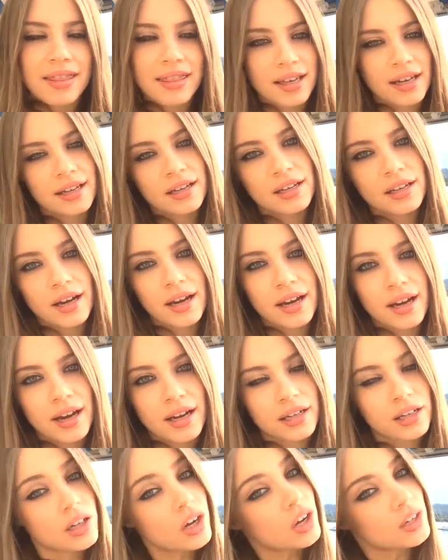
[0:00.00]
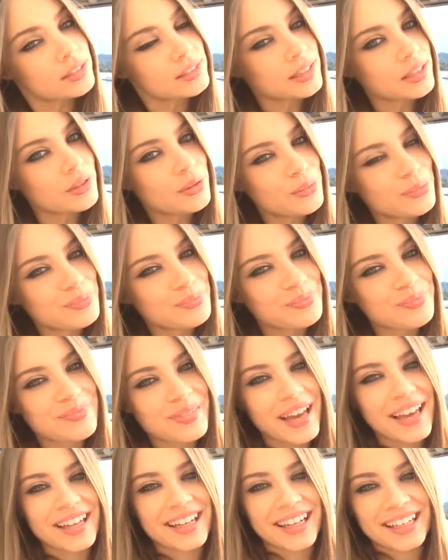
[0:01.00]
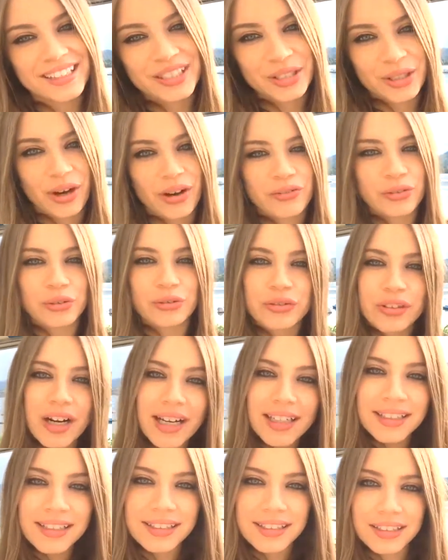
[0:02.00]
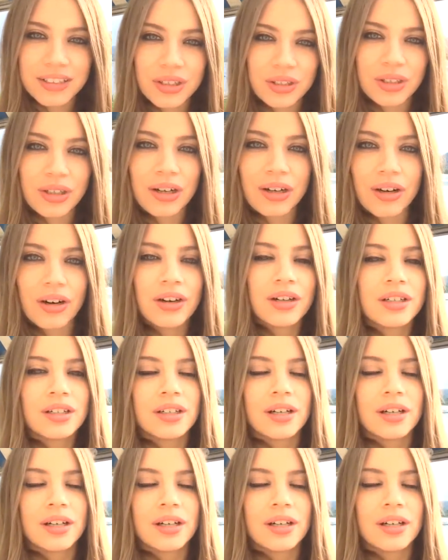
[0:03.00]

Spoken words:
Then I had a cocktail and I saw a few friends, I saw